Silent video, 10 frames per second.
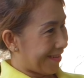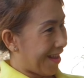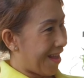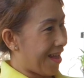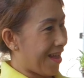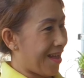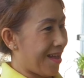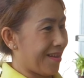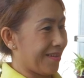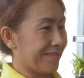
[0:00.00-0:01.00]
are getting
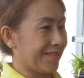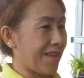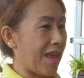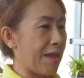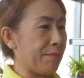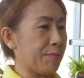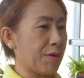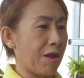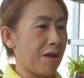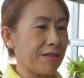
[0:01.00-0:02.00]
plants from the
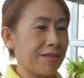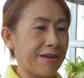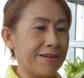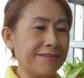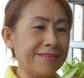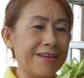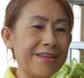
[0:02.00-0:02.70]
nurseries that are